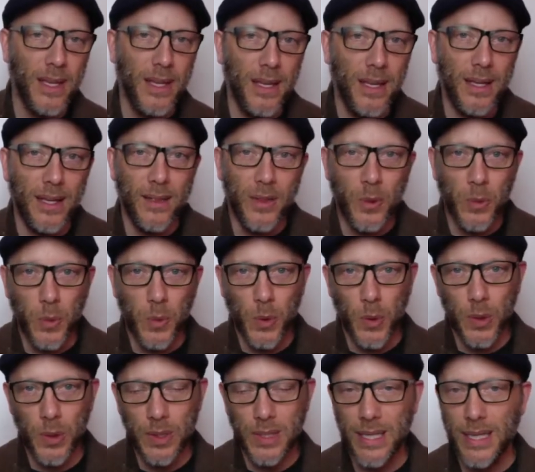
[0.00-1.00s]
in the
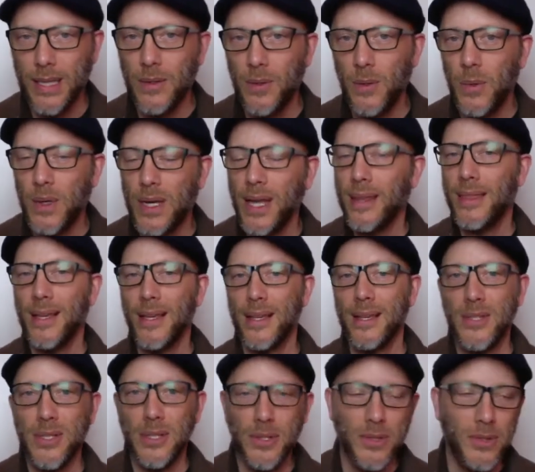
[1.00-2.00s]
world. And what I think is
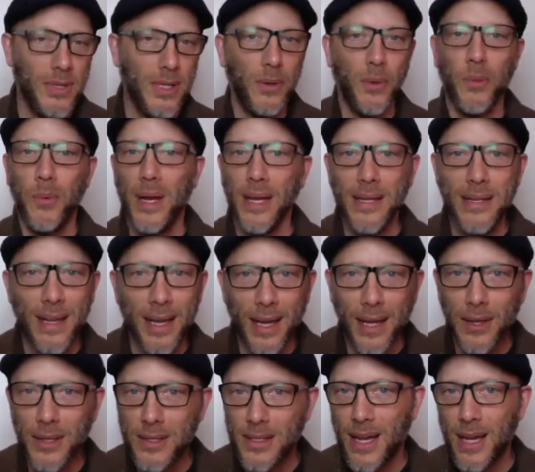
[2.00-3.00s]
interesting right now,
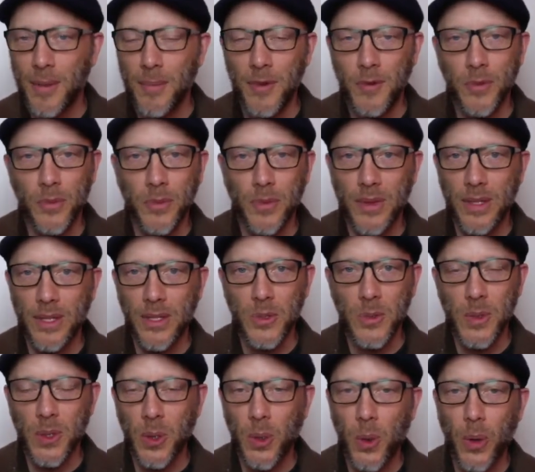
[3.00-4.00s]
the time of this
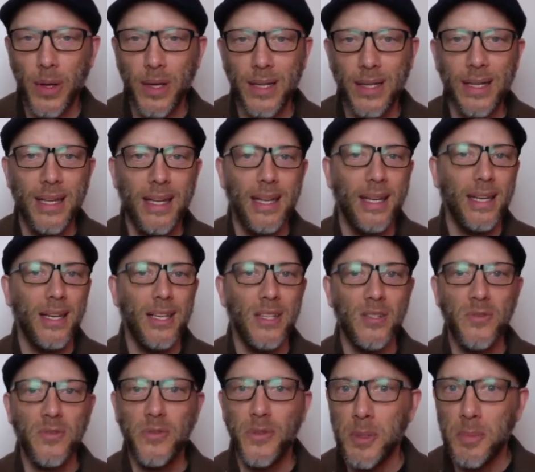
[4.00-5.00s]
recording, it's
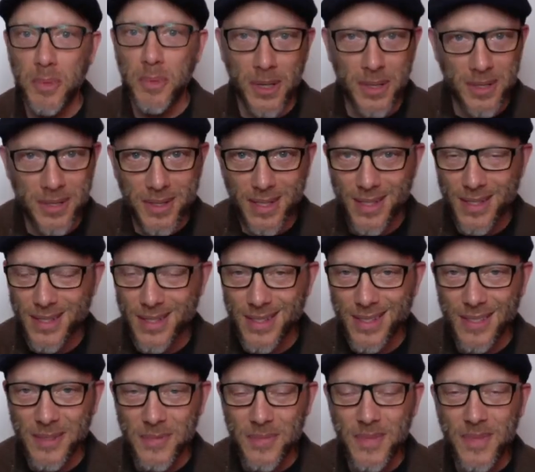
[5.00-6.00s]
football
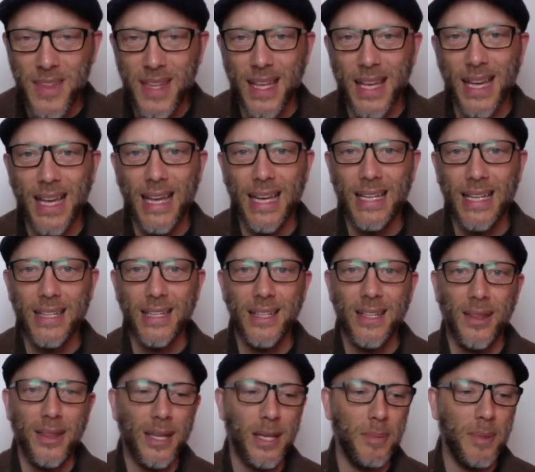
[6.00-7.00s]
season. And you
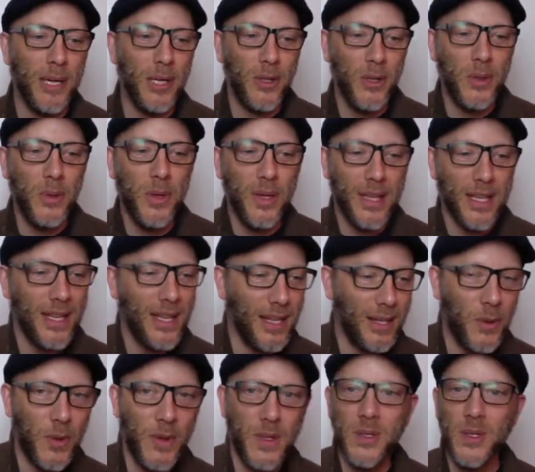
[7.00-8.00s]
think about who are the young
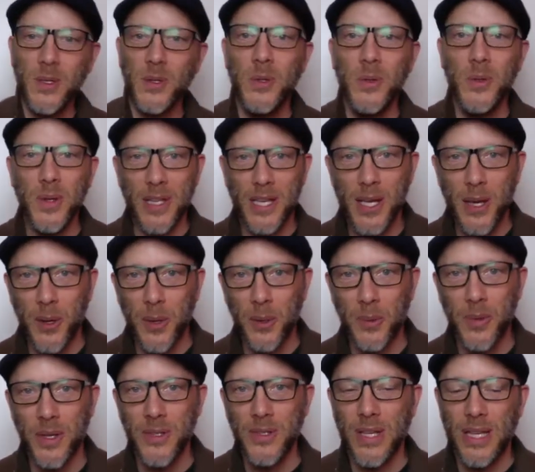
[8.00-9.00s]
ones and who are the old
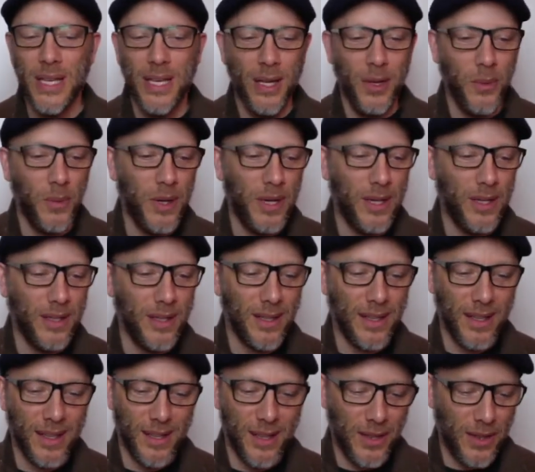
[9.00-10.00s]
ones. Well,
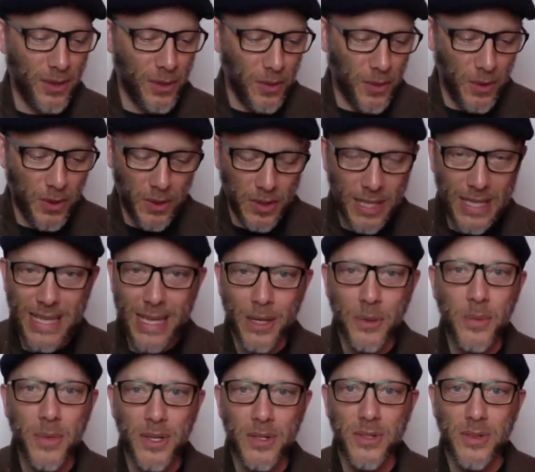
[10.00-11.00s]
the young
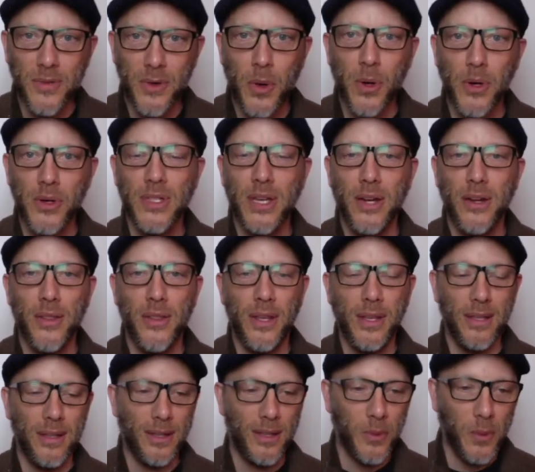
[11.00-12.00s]
ones, of course, are
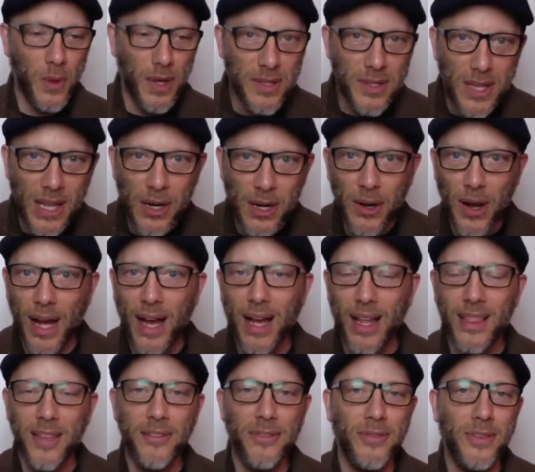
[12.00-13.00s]
the ones that are
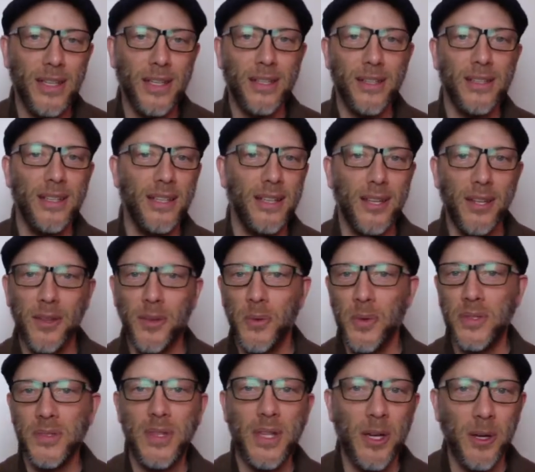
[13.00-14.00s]
on the field, and they're the
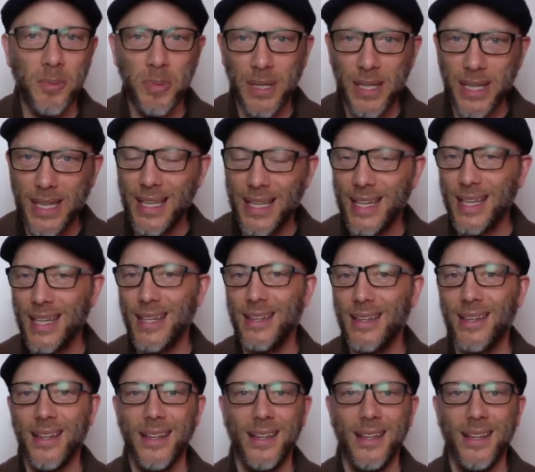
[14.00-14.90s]
ones that are playing. And